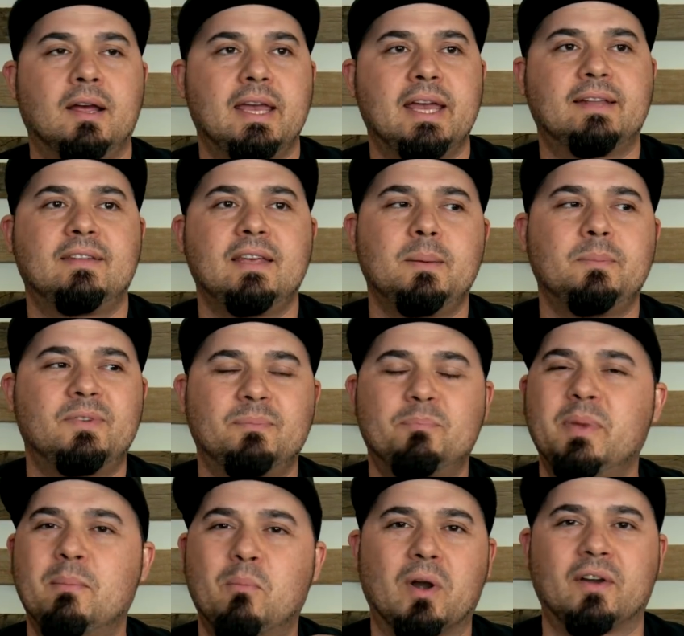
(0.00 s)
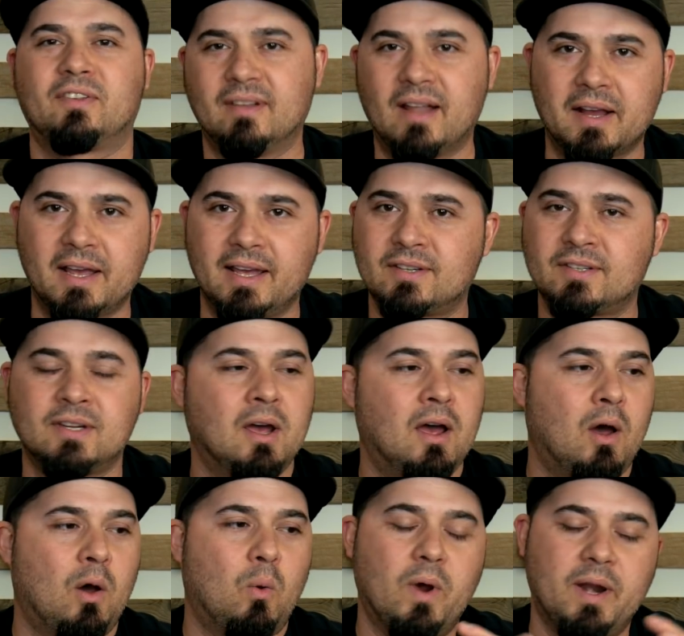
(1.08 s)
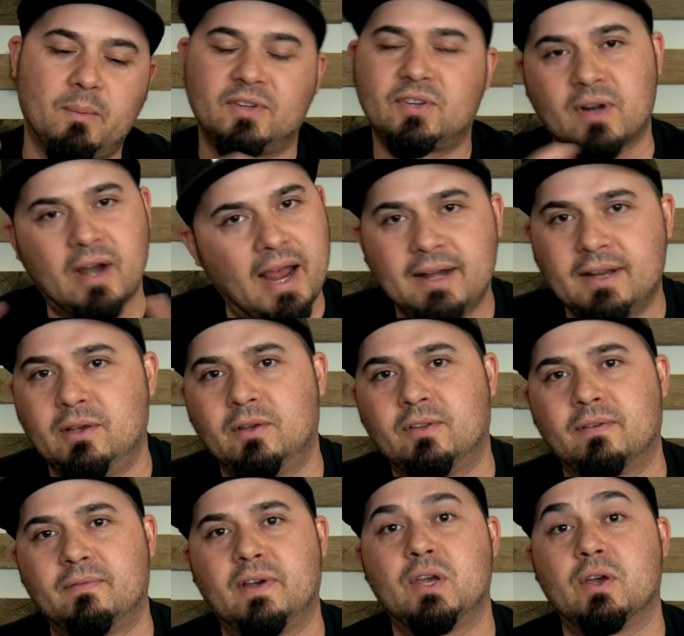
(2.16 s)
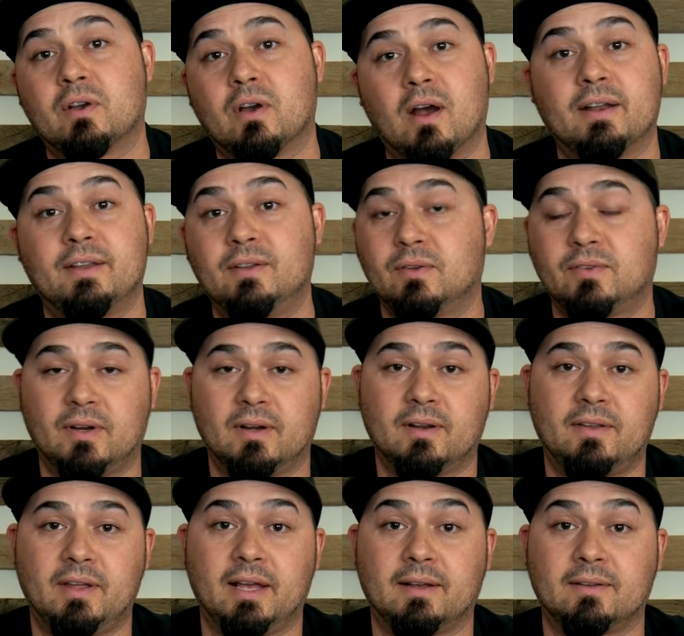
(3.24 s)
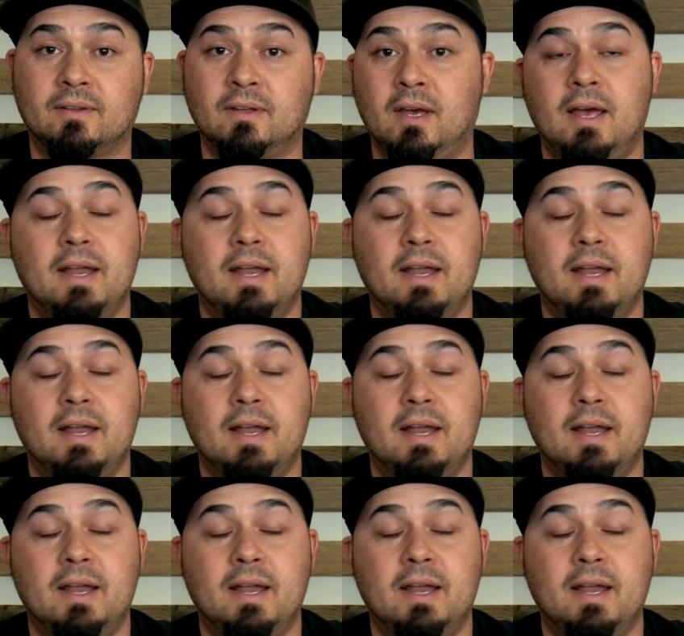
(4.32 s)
It seemed to be more sluggish when it was trying to use the video card to do certain things.